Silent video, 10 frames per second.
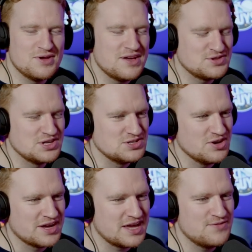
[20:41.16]
when you have a gin and
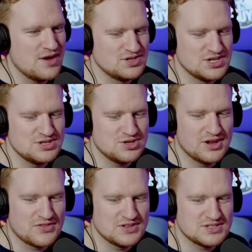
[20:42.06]
tonic, if you have a gin and
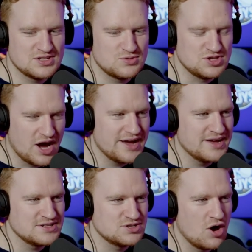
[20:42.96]
tonic that's a
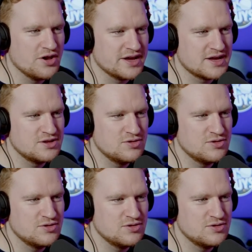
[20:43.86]
diet tonic,